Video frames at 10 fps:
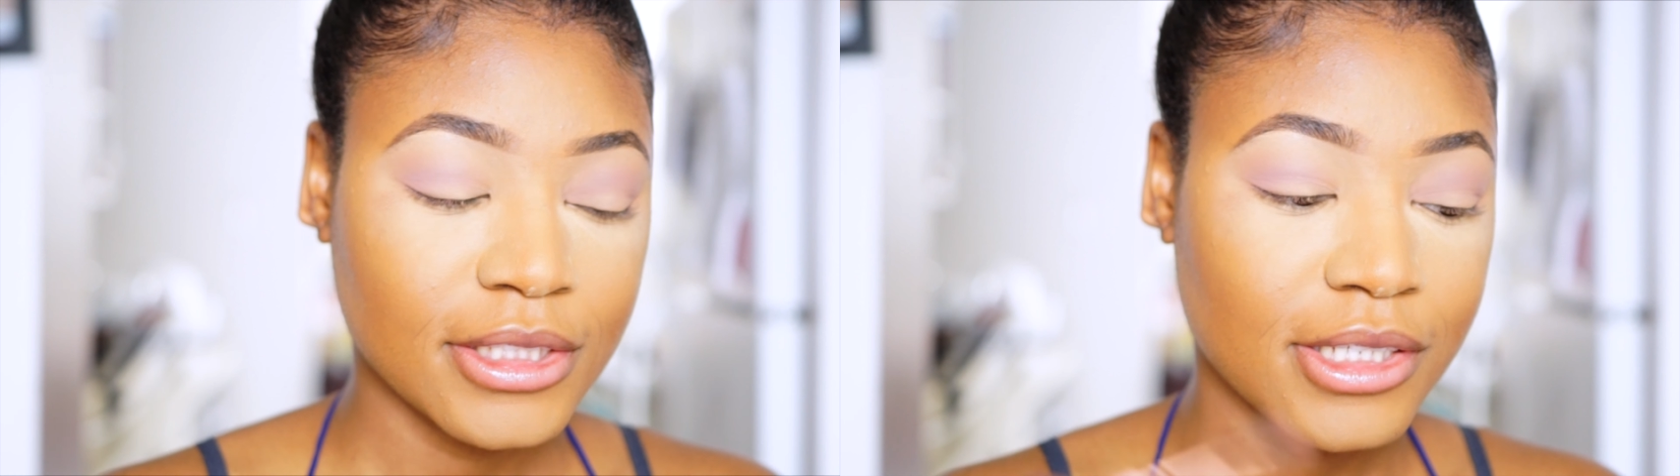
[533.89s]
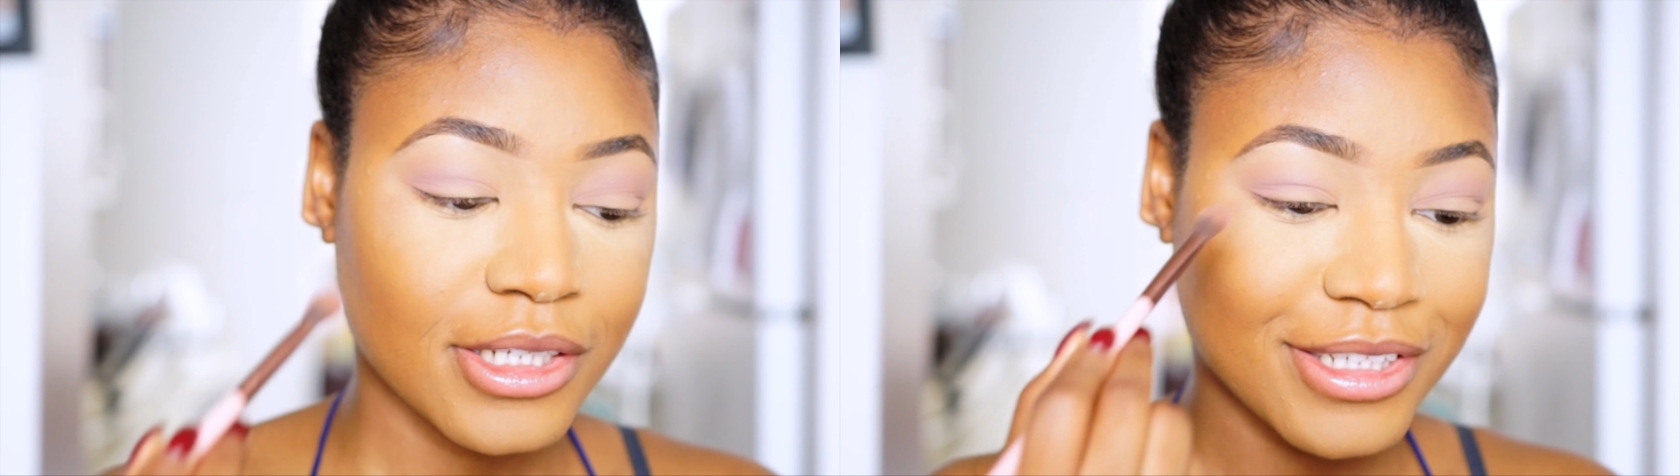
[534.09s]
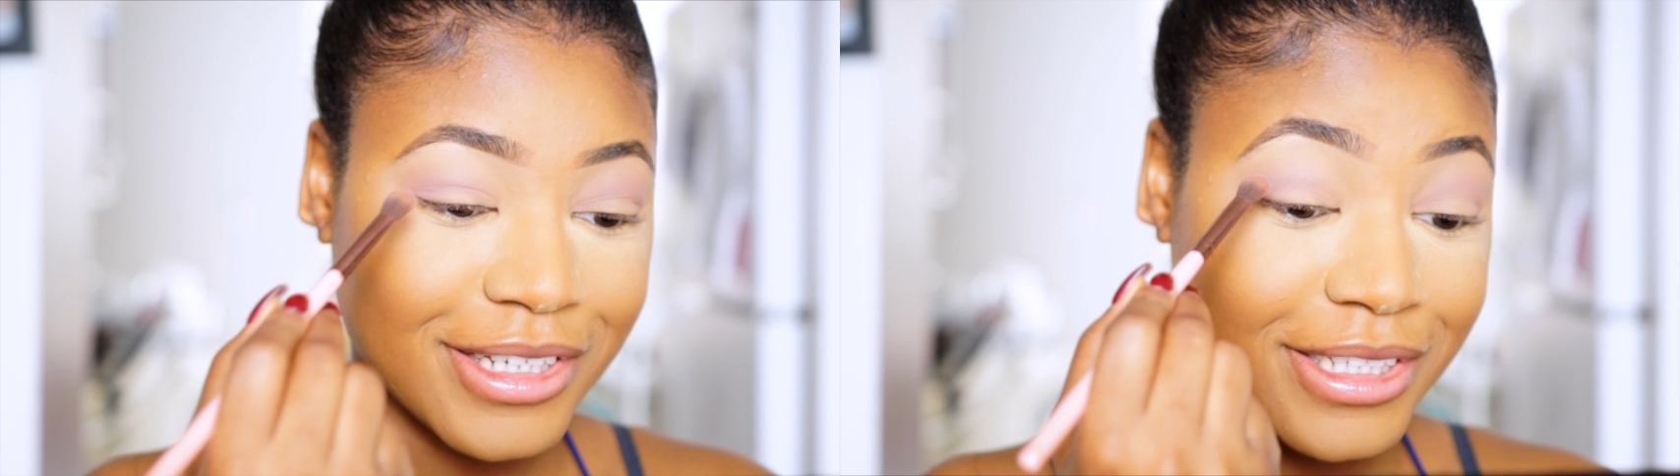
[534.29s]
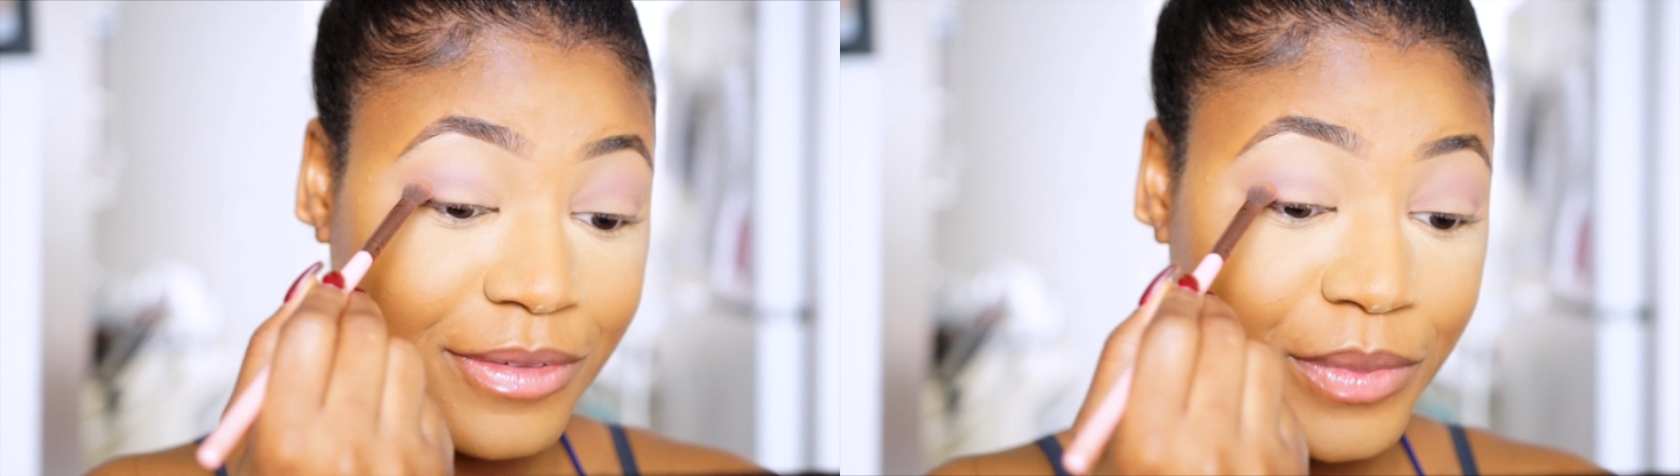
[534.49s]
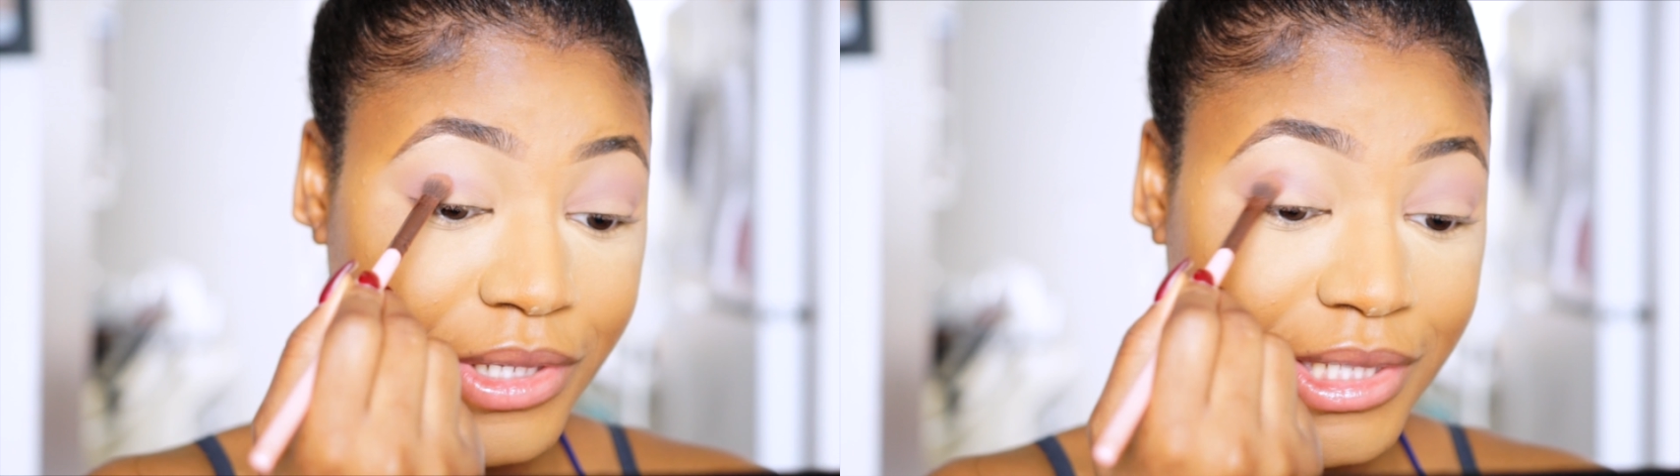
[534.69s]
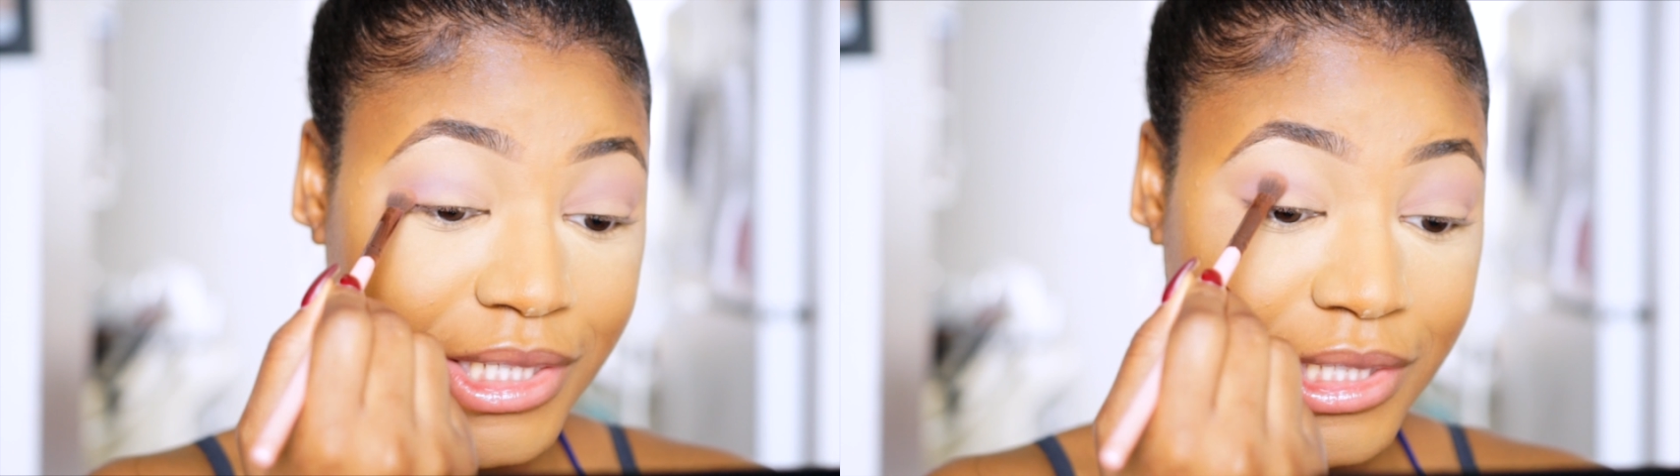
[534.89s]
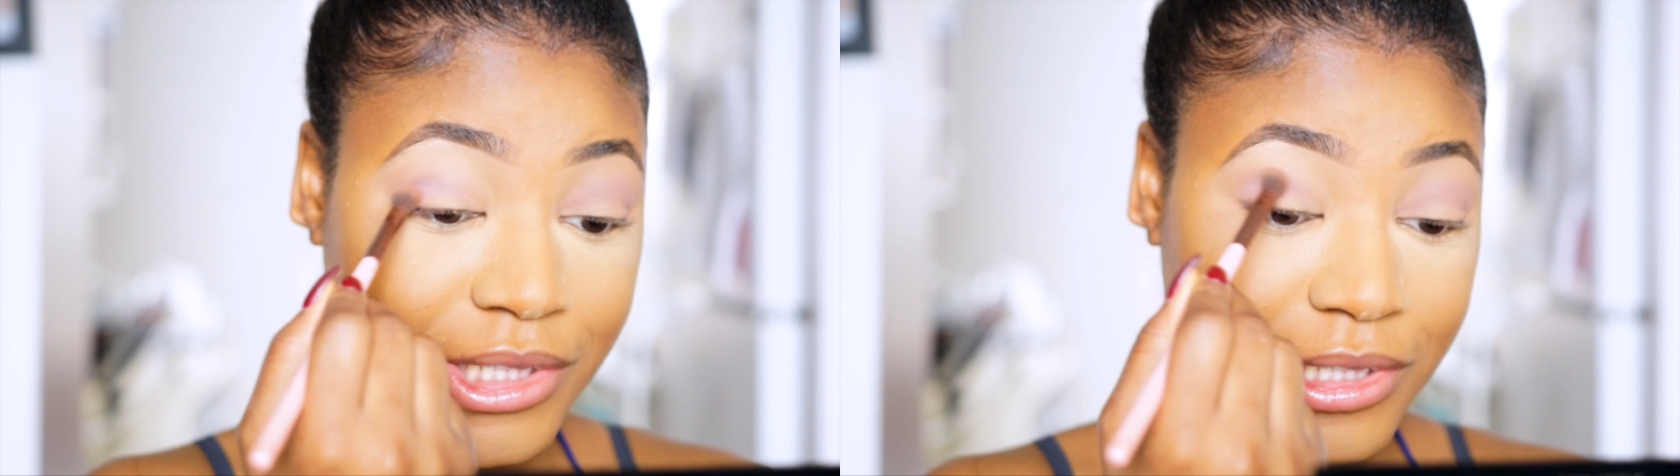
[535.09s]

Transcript: just because I've been using